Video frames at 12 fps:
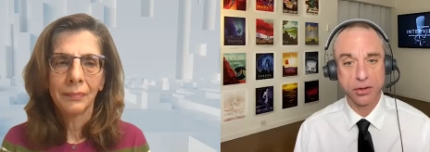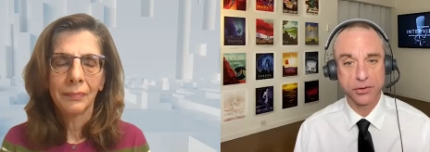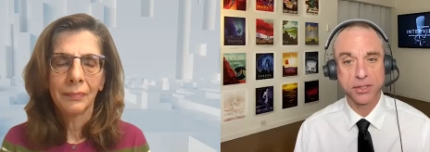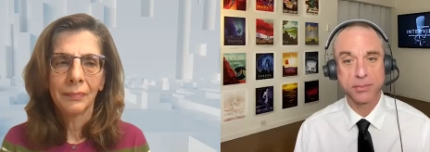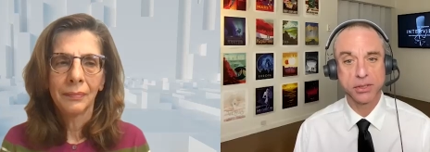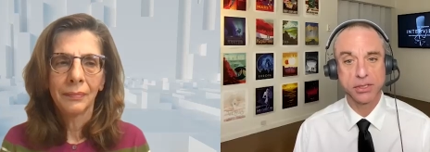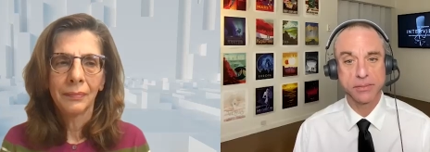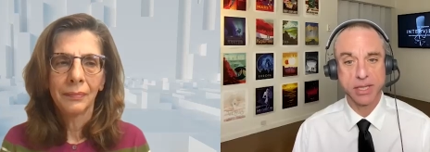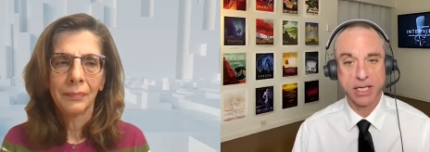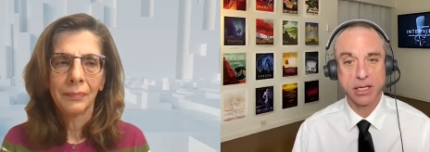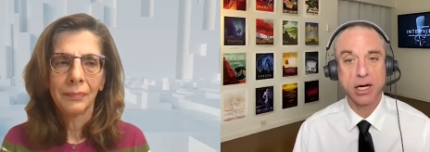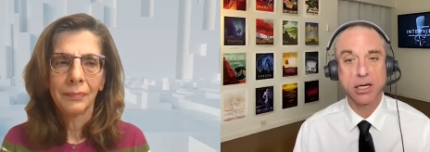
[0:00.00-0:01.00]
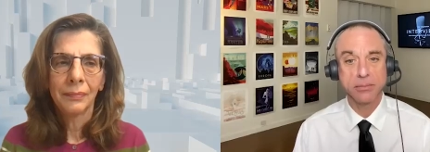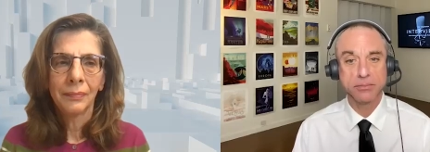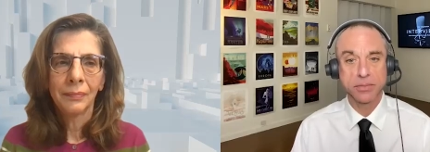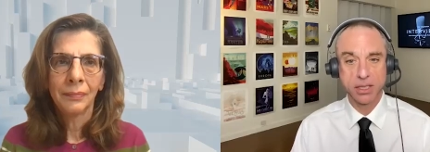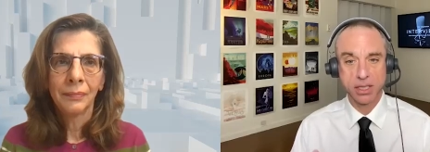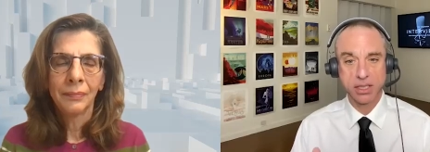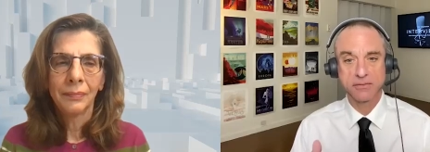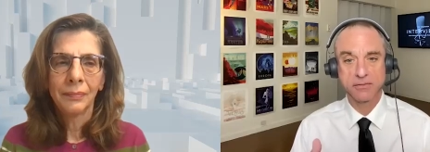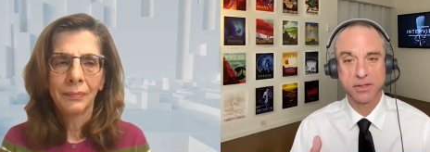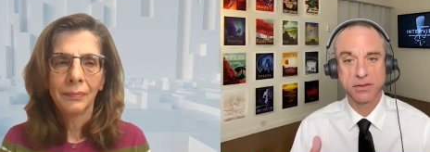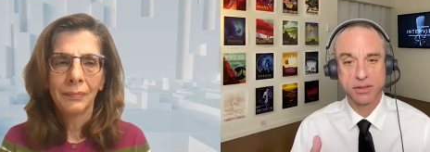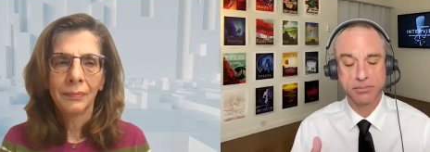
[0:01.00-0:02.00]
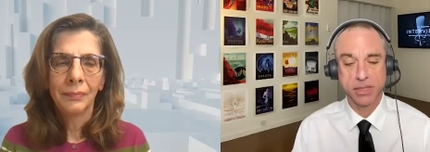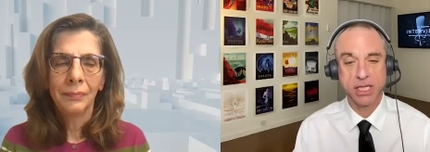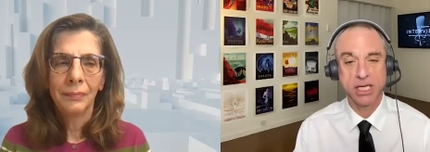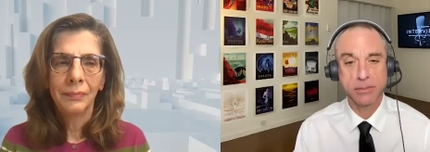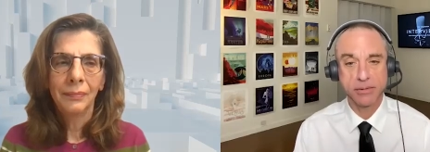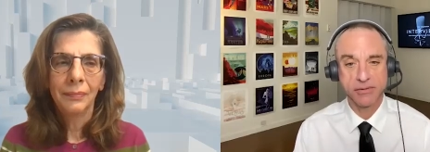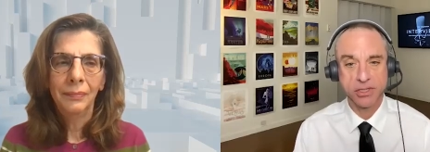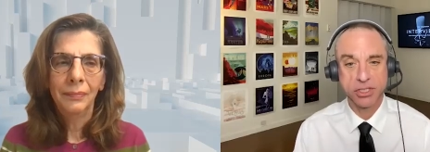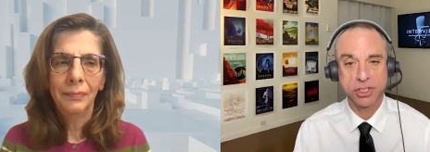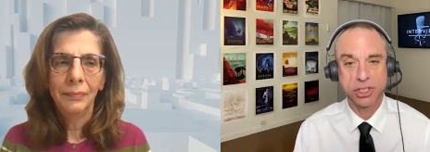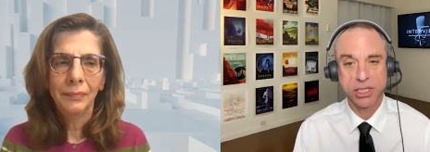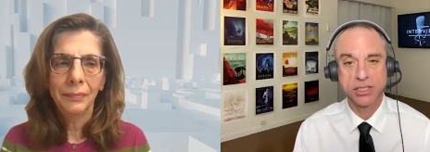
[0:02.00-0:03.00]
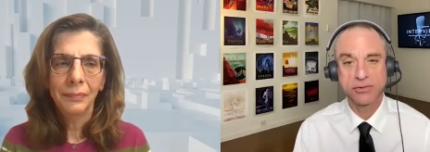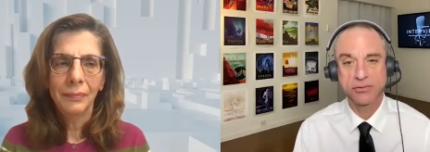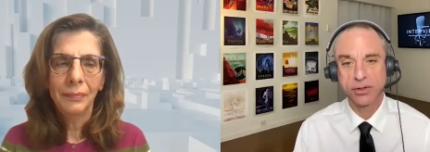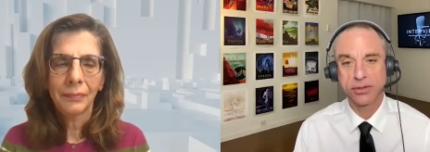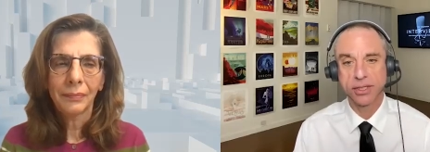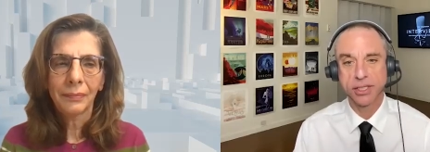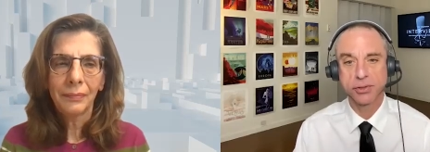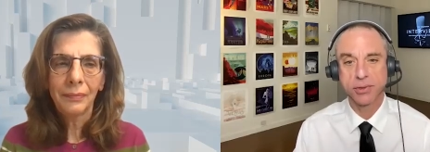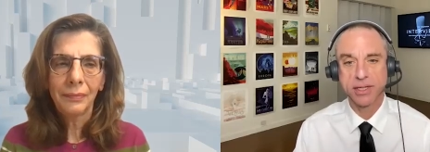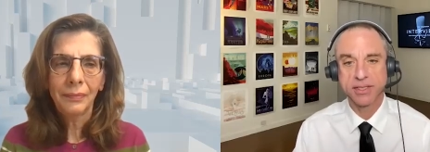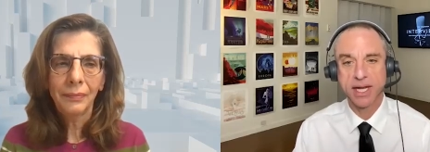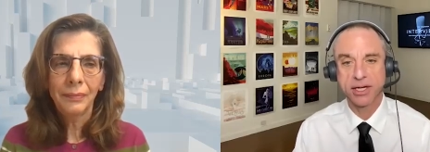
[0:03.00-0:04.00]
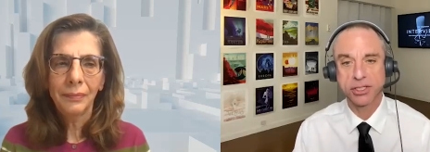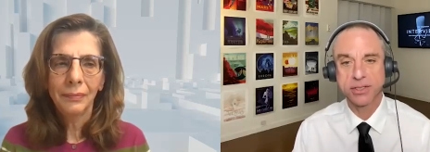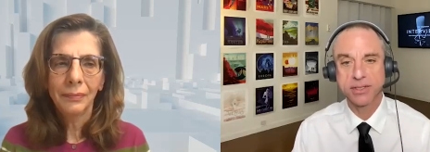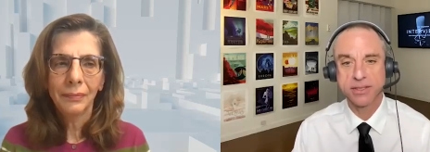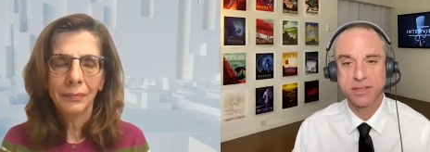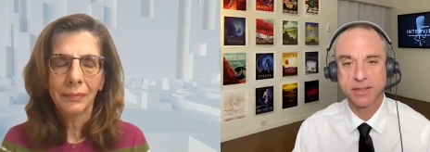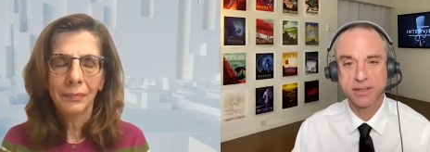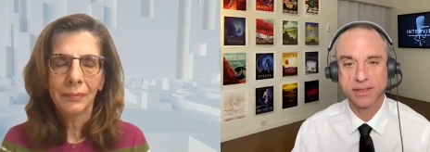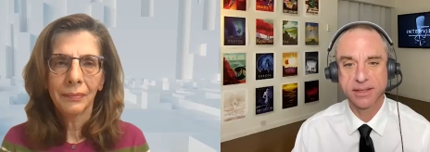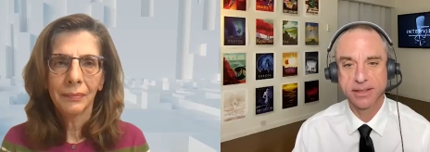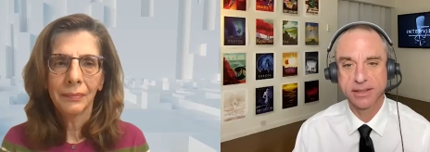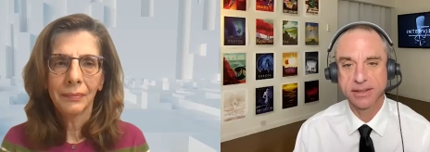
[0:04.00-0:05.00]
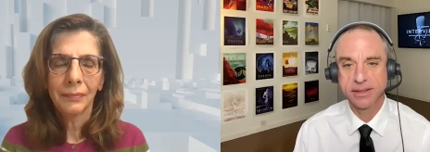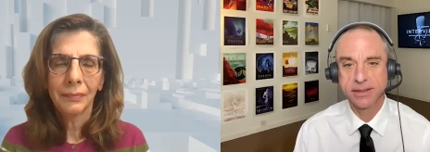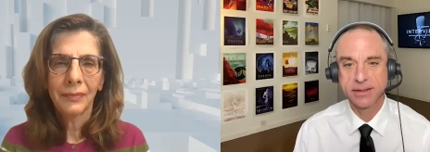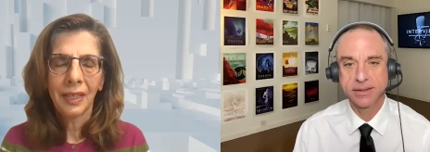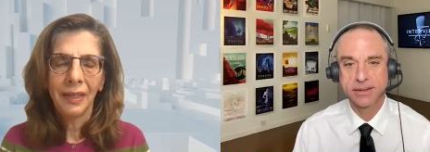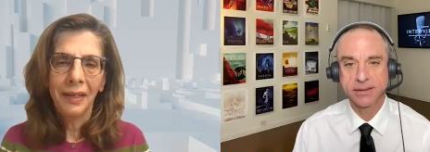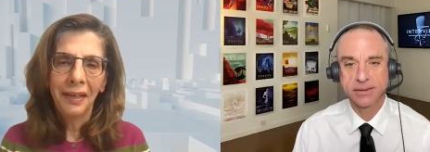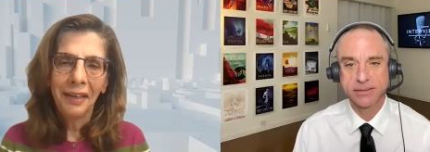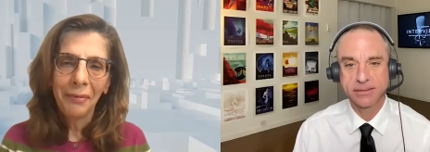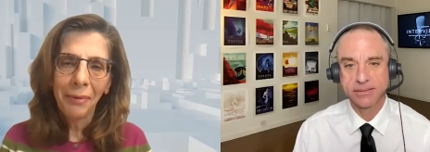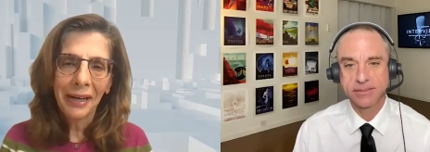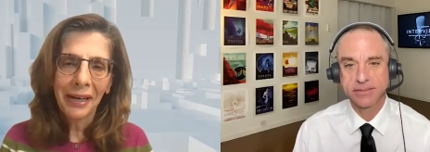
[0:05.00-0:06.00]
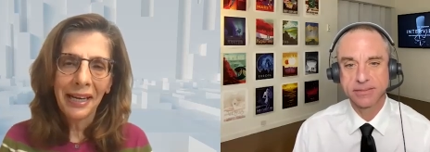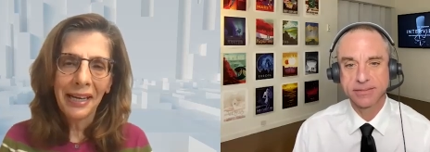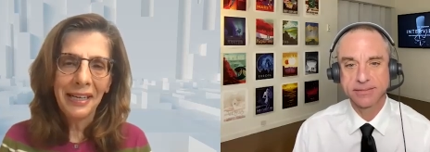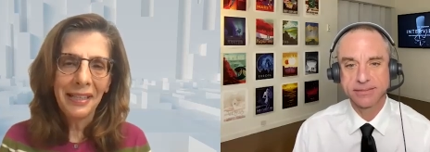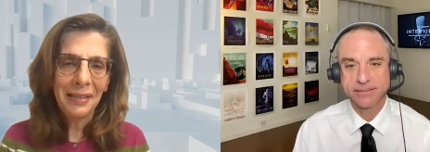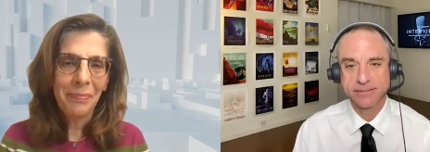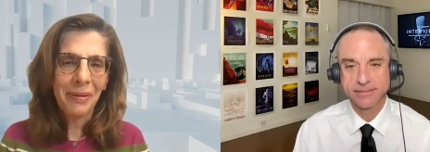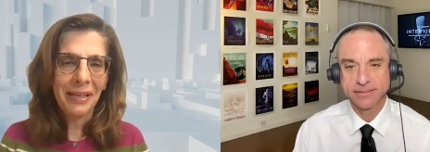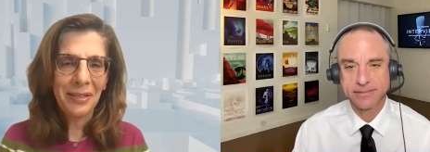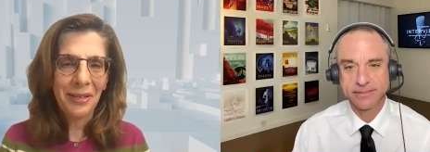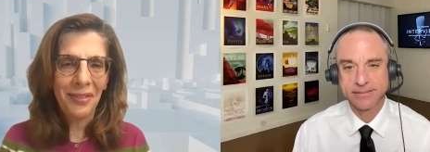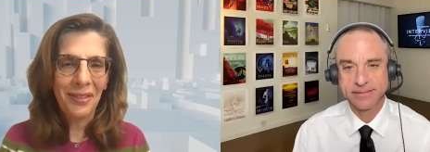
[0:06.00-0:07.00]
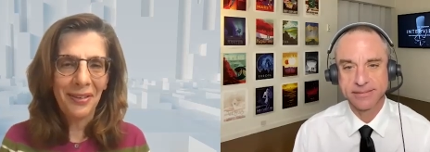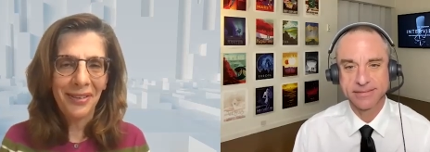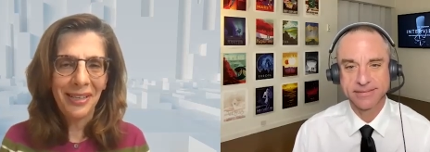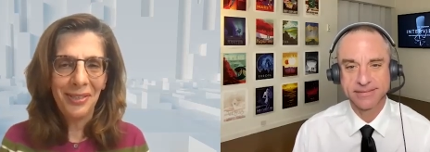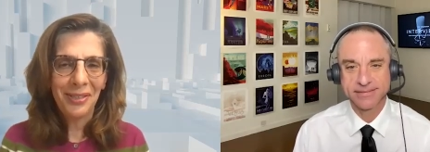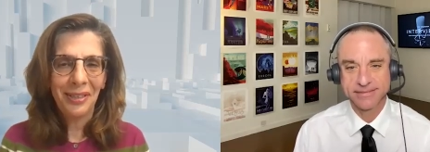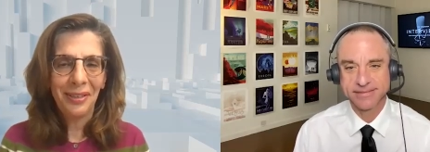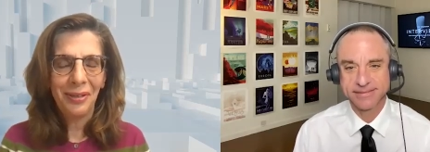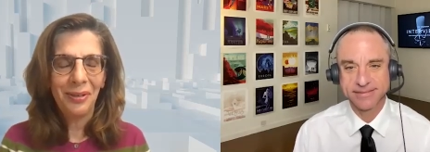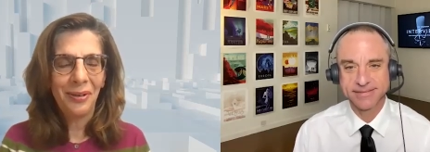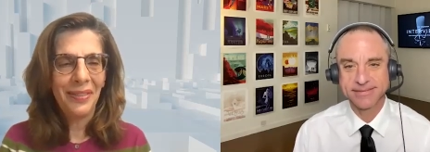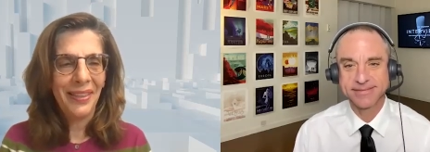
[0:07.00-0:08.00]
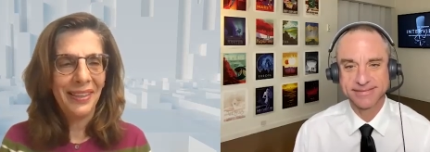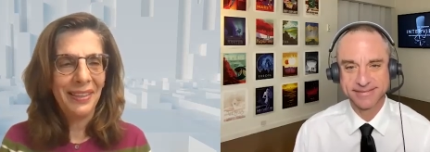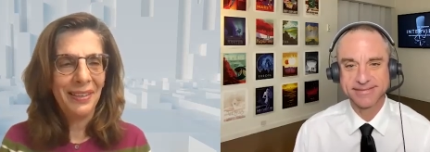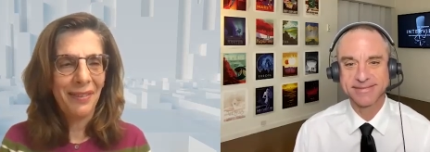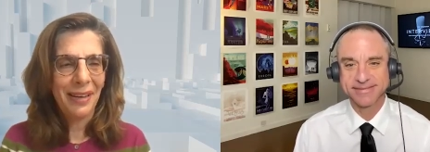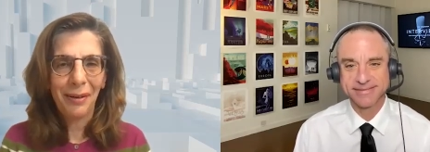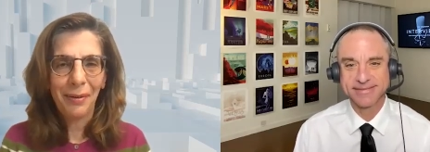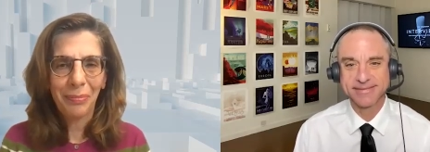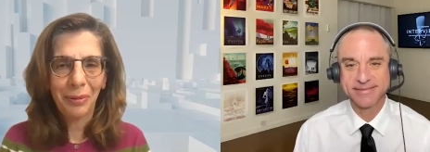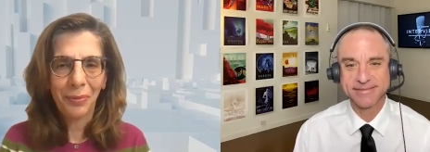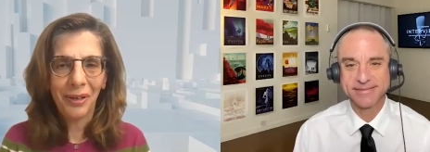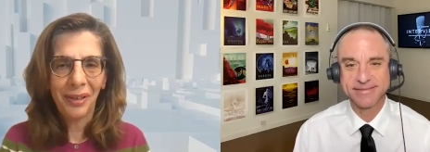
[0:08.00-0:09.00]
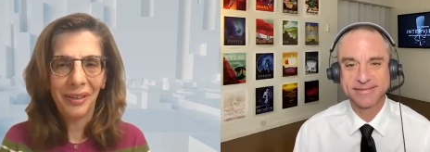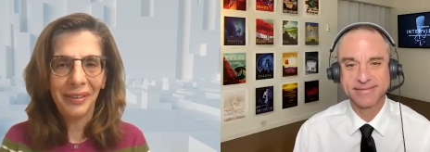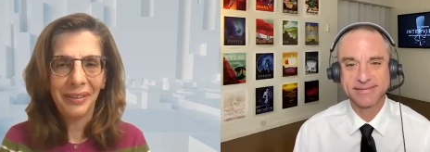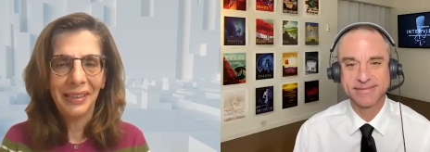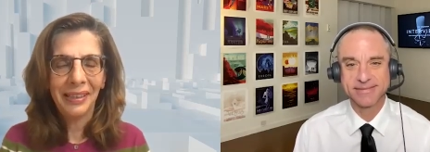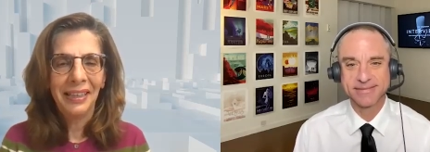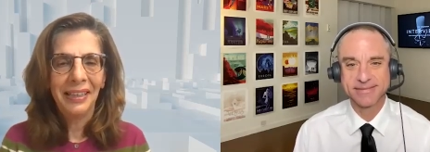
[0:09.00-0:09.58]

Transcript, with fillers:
Speaker 1: ultimately become kind of the medium of exchange for online transactions?
Speaker 2: Well, again, it depends on the region. You know, in the developed world,